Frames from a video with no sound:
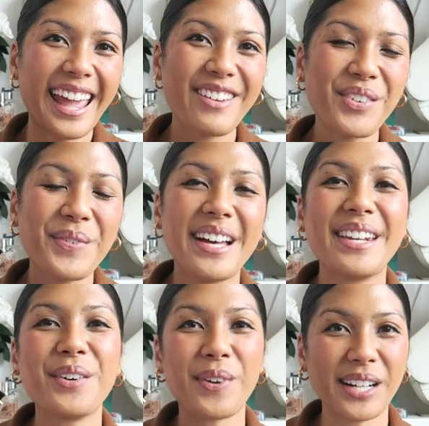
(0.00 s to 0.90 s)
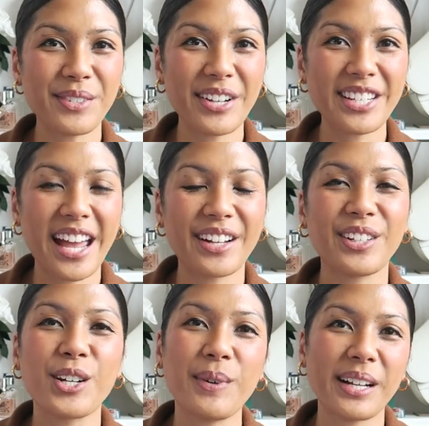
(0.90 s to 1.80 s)
Hey everyone, welcome to my
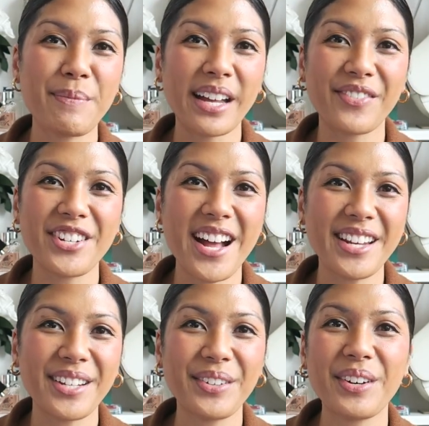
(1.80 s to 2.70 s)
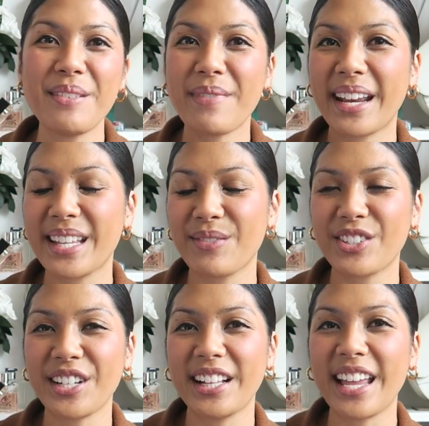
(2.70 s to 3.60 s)
channel, or welcome back if you're not new. My name is
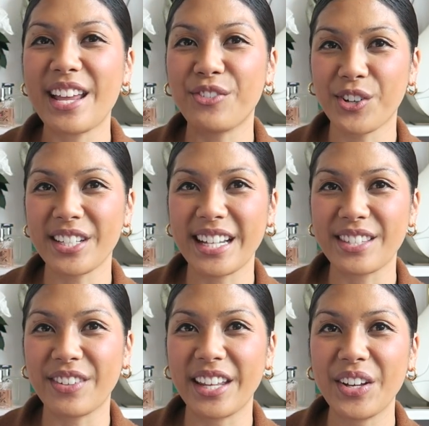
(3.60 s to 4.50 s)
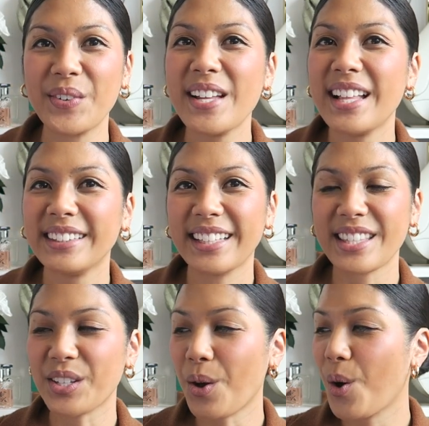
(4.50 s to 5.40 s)
Michelle, and for today's video,
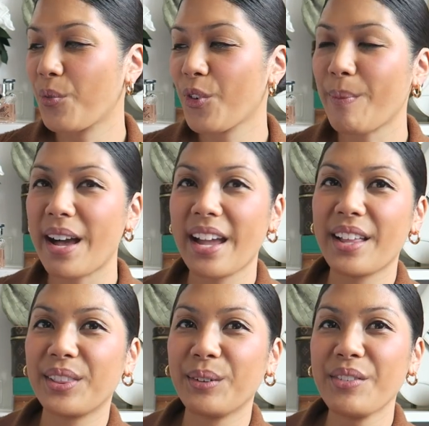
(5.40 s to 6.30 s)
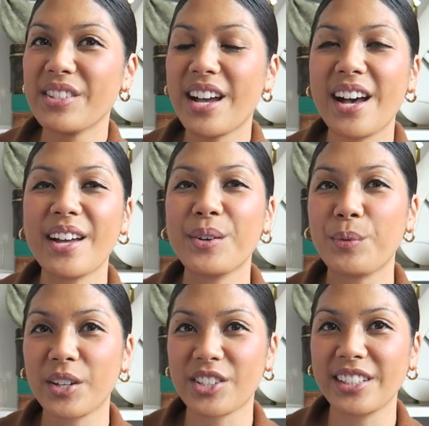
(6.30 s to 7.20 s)
let's go over my Louis
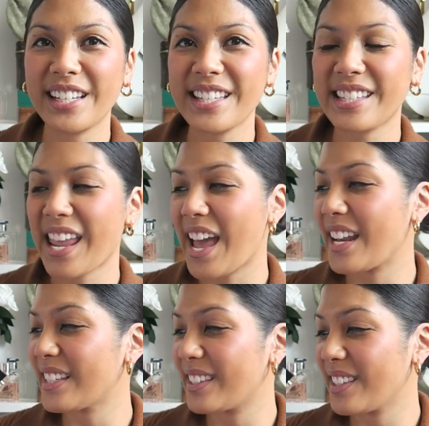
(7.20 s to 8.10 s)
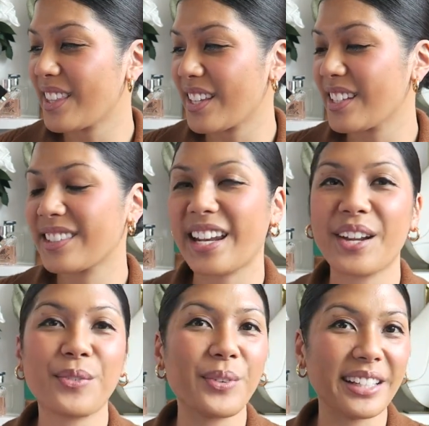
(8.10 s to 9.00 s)
Vuitton wish list and see the things that
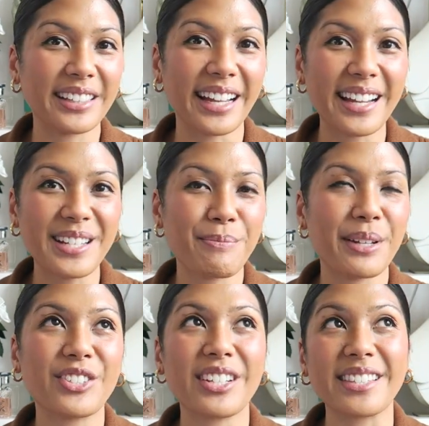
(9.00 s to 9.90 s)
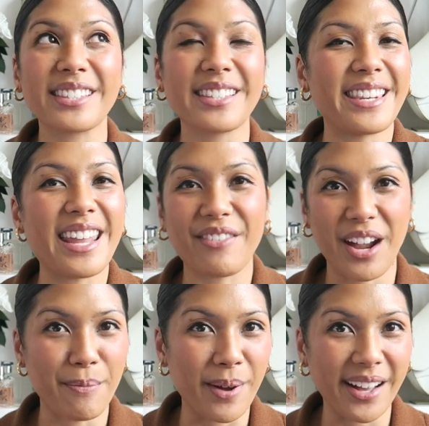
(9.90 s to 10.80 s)
I really liked but just never
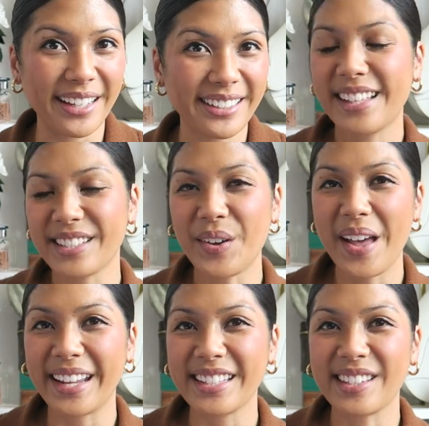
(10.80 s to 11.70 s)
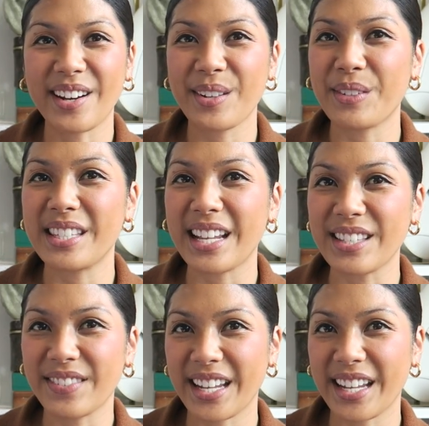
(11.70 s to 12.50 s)
have bought. Let's go ahead and get started with today's